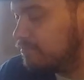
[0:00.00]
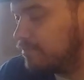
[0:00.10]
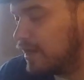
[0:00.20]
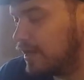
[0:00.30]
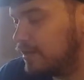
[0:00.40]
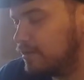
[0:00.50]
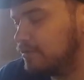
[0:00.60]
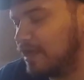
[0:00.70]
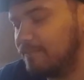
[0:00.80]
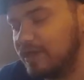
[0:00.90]
But
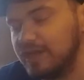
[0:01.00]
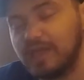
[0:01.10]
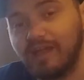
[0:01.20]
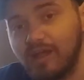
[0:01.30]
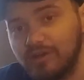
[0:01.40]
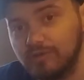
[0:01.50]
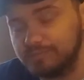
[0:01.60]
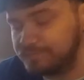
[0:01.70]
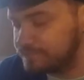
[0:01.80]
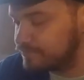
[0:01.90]
Lamborghini Guyardo.
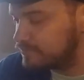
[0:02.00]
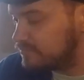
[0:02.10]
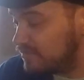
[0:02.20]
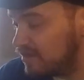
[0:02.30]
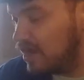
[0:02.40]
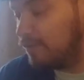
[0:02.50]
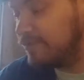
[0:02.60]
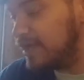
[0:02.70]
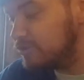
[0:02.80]
Up next,